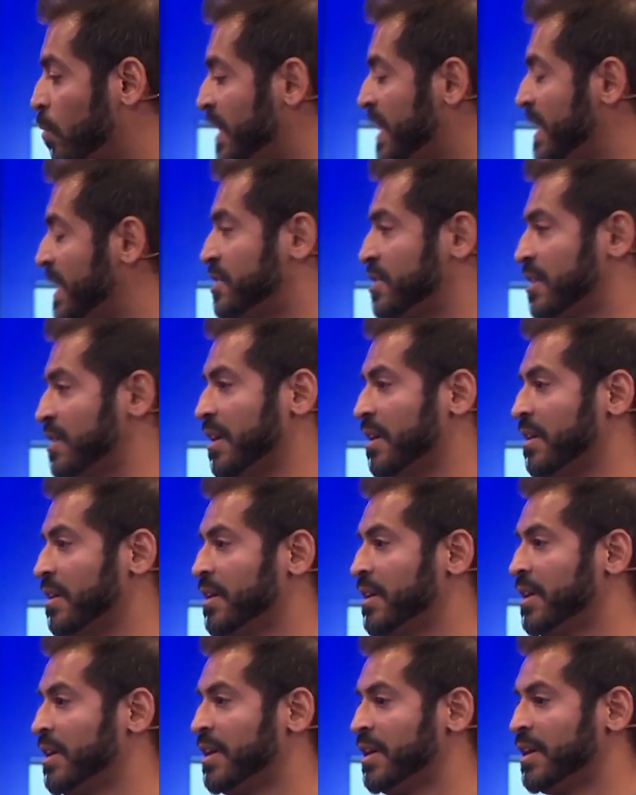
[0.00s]
with each other.
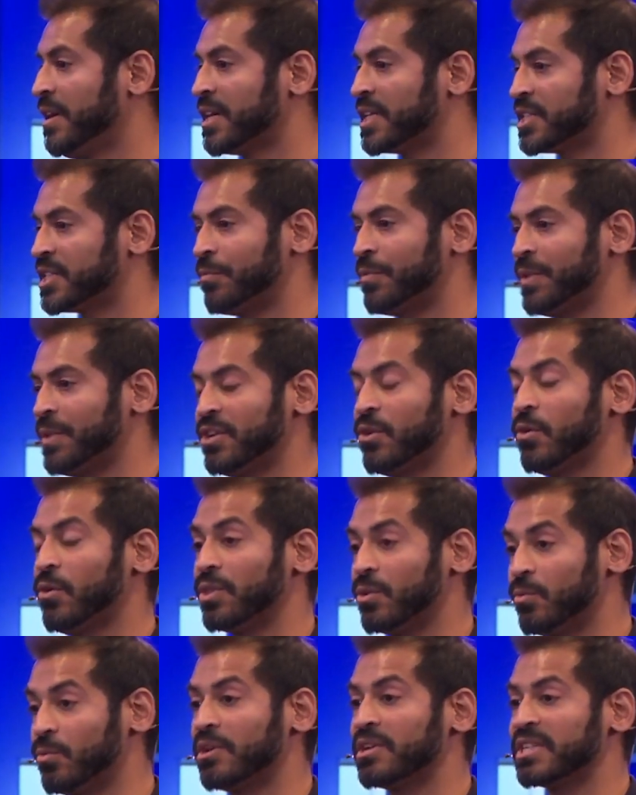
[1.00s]
Because if we
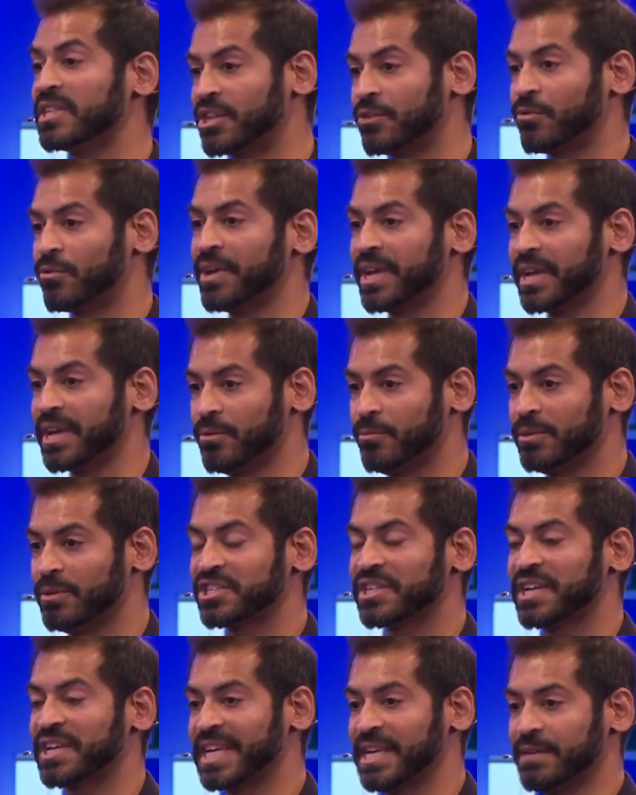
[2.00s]
don't, the world is growing, and we're
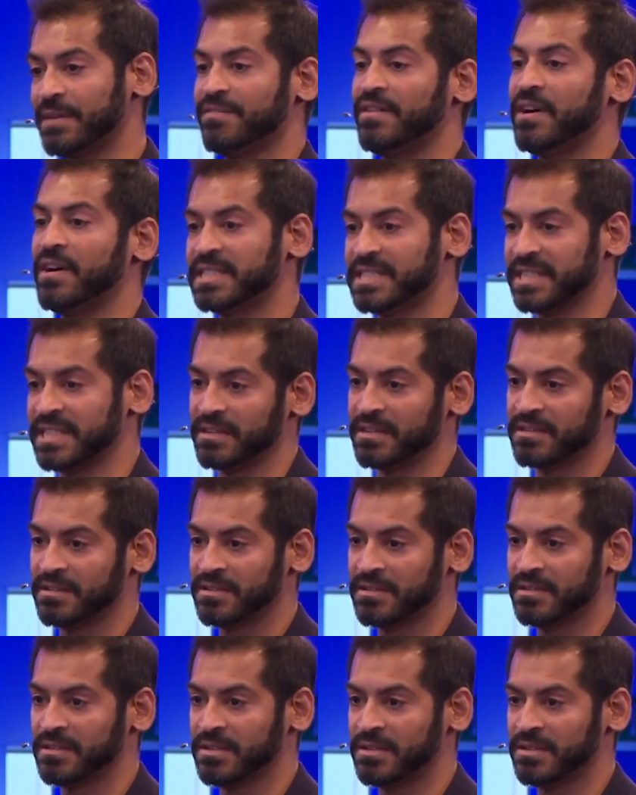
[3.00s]
just going to keep fighting.
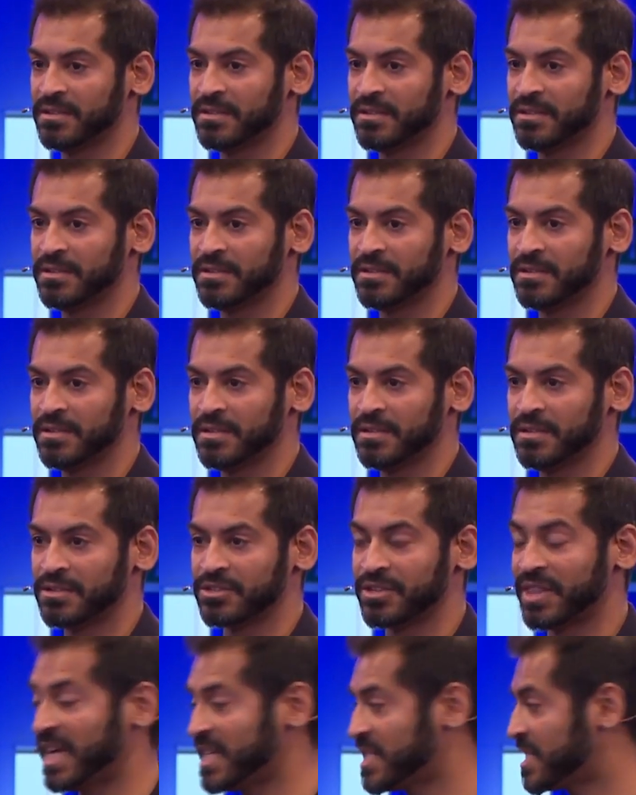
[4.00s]

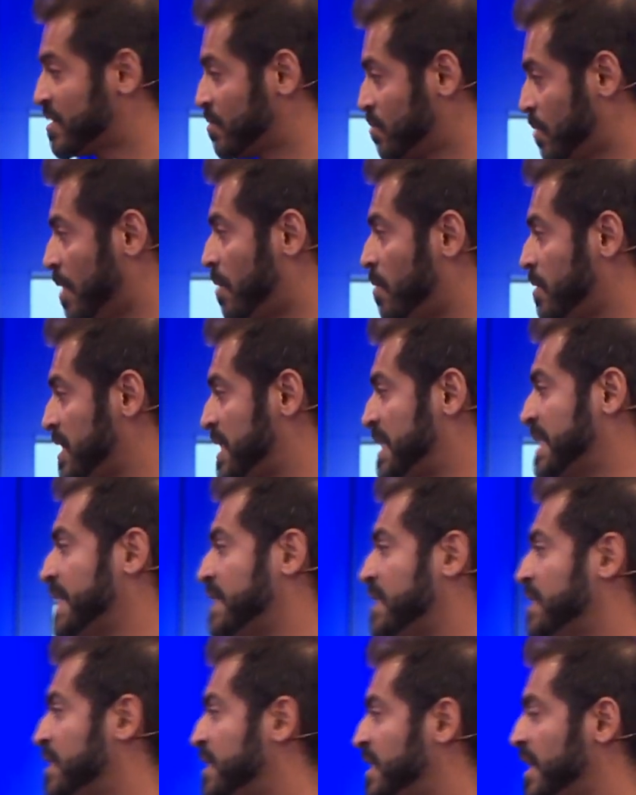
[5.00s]
So that's what I want to say
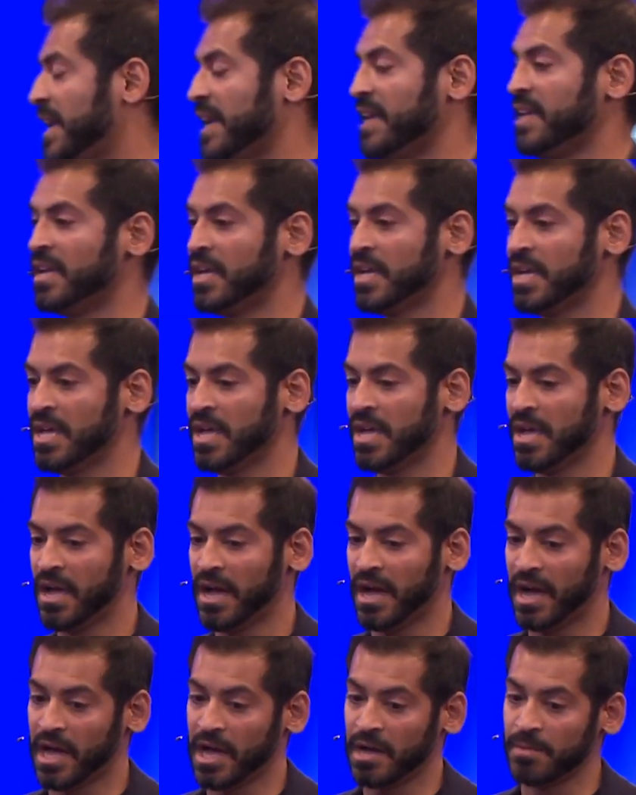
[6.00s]
to you today.
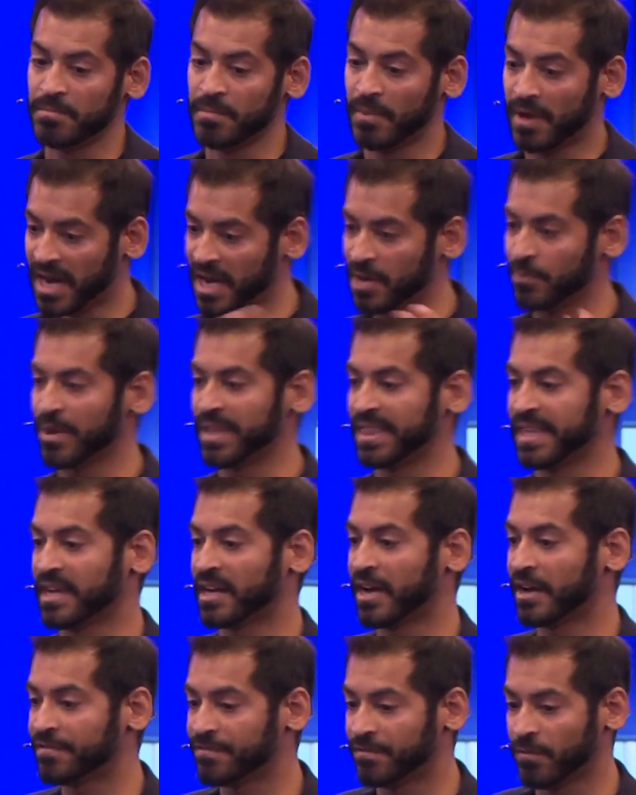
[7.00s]
I went there
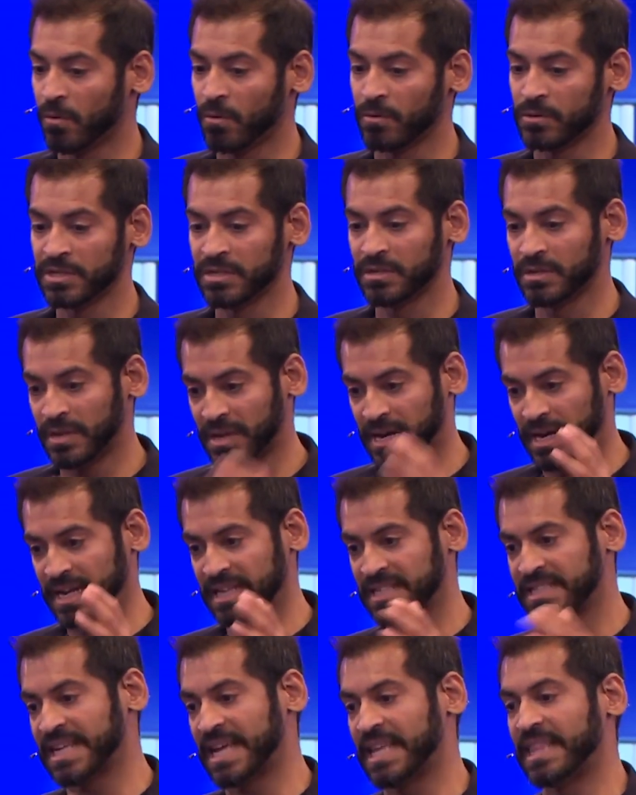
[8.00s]
and I fought, and
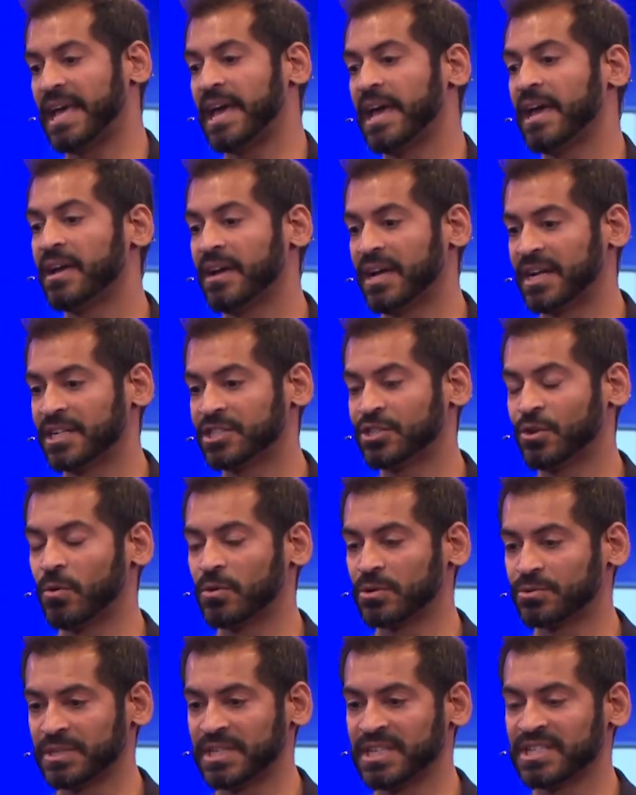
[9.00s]
I sat there and I
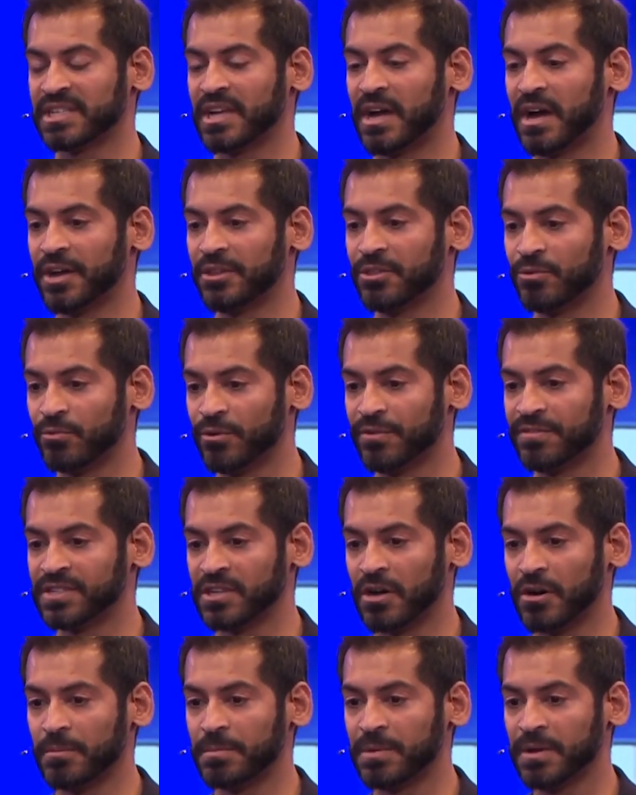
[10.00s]
talked with this guy on the
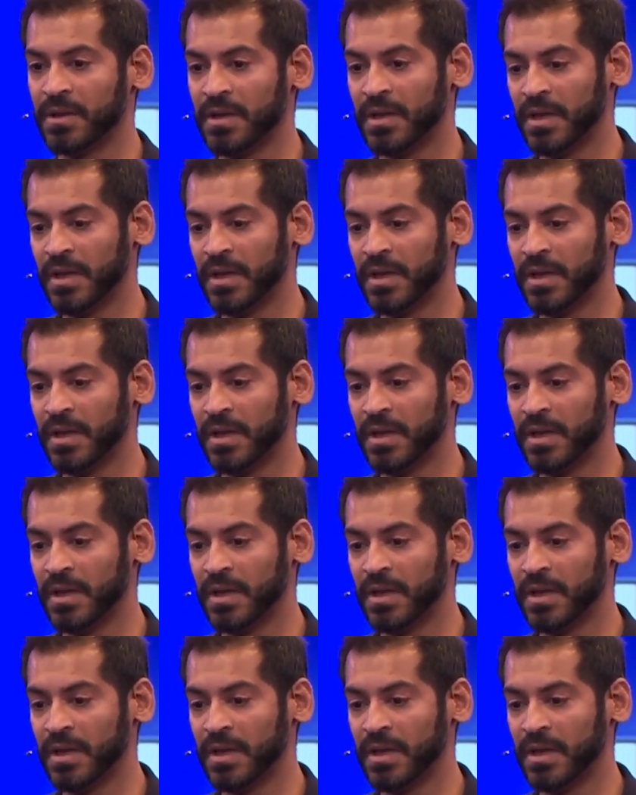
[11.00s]
rooftop,